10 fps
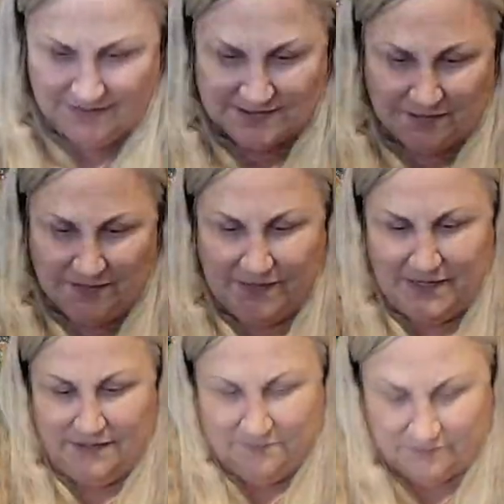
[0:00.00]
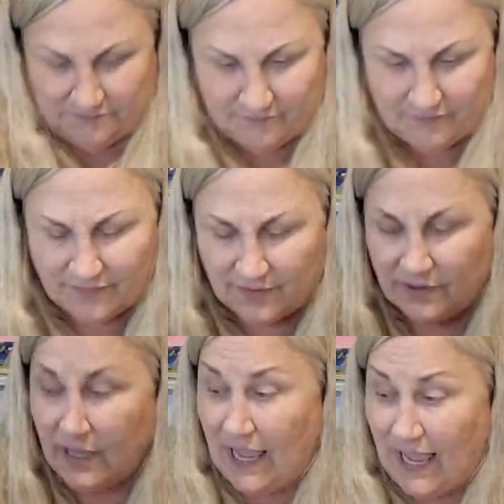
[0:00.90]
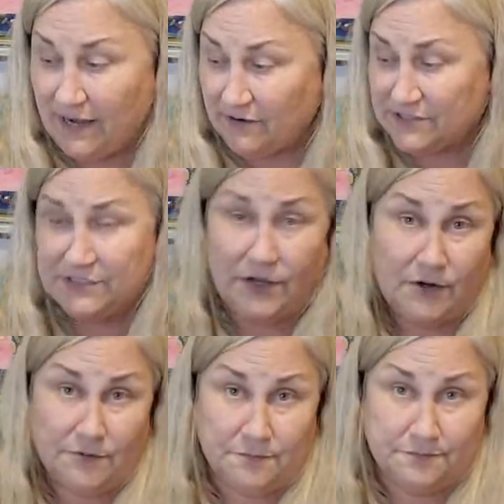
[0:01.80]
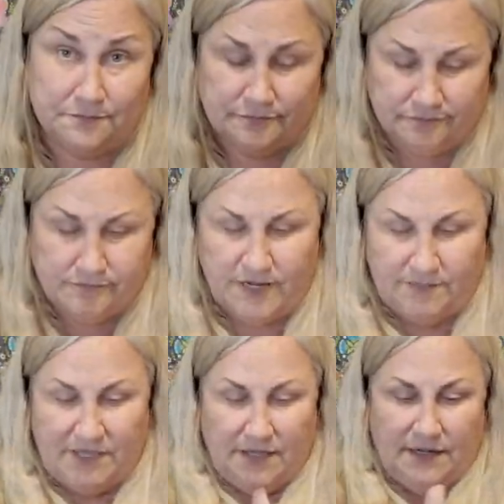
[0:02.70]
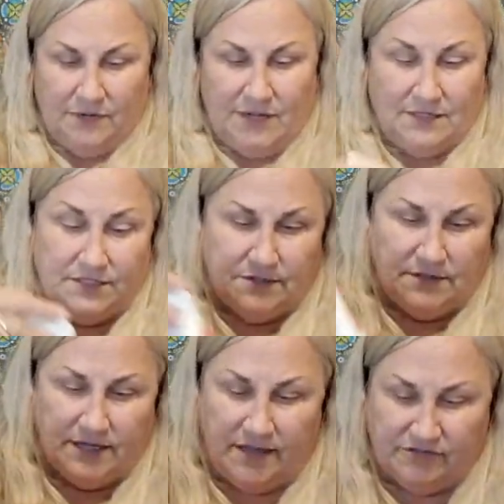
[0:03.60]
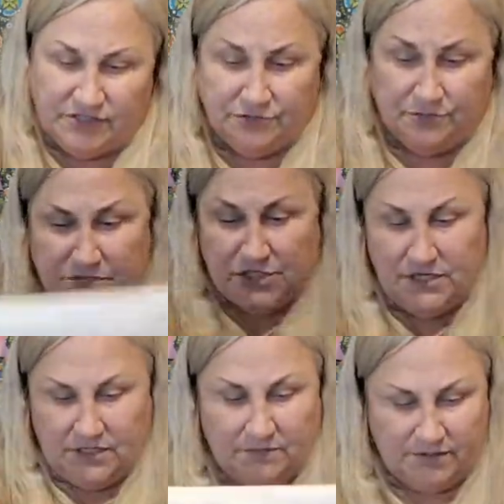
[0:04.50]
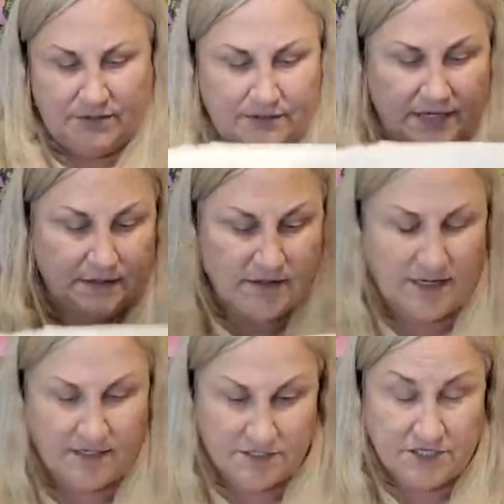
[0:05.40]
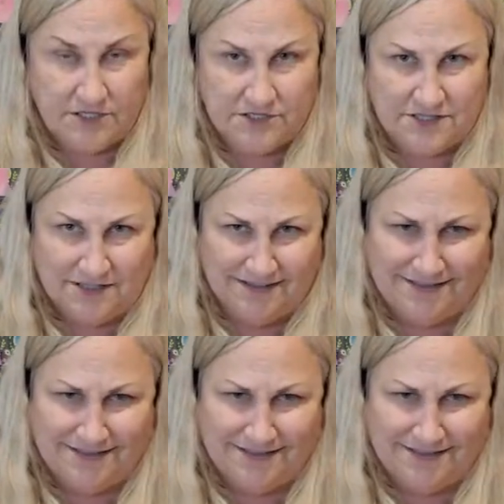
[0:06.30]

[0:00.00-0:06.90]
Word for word: was in my mind i don't sew I mean, I want to, and I have a machine, but I don't know how to change the,